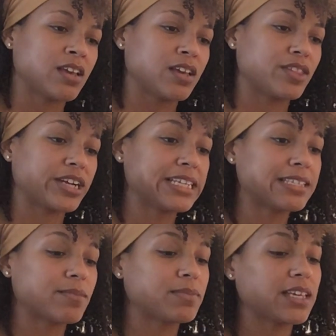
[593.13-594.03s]
There is
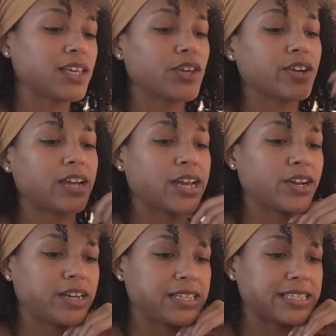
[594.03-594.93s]
something here,
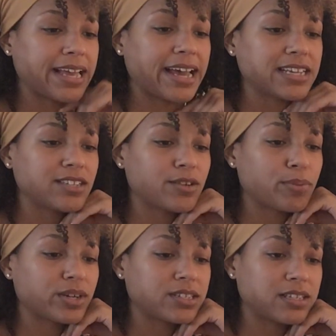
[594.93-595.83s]
Aries, that has your
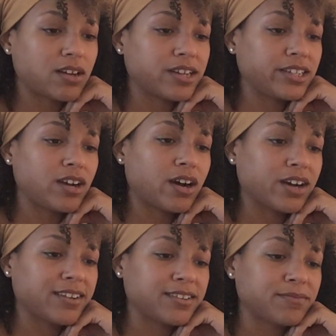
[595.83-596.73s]
person on
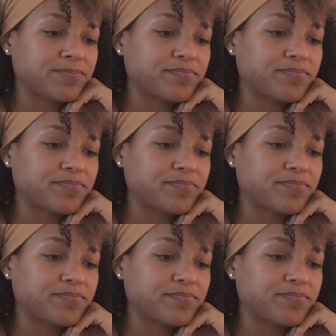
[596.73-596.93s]
guard.